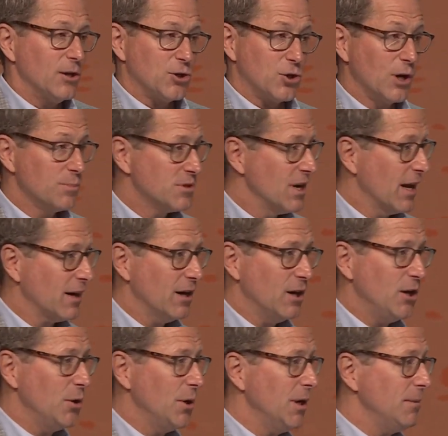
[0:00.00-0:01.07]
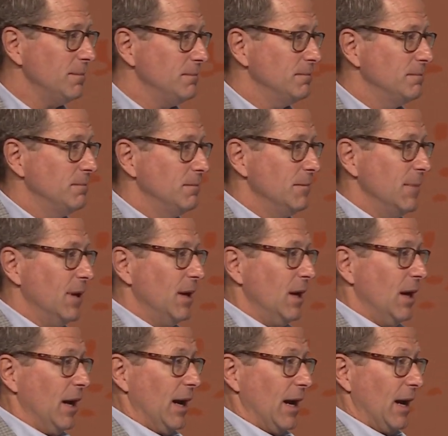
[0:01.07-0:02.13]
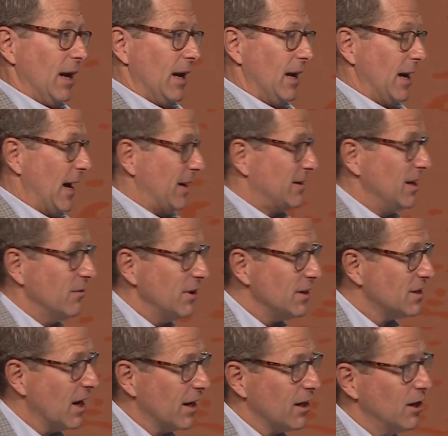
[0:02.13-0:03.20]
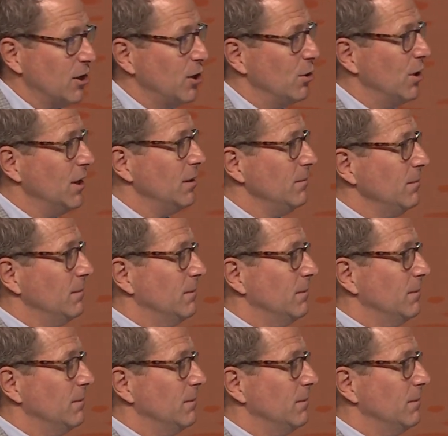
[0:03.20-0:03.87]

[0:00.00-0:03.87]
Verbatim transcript: A trip's not going to do it, and an activity's not going to do it,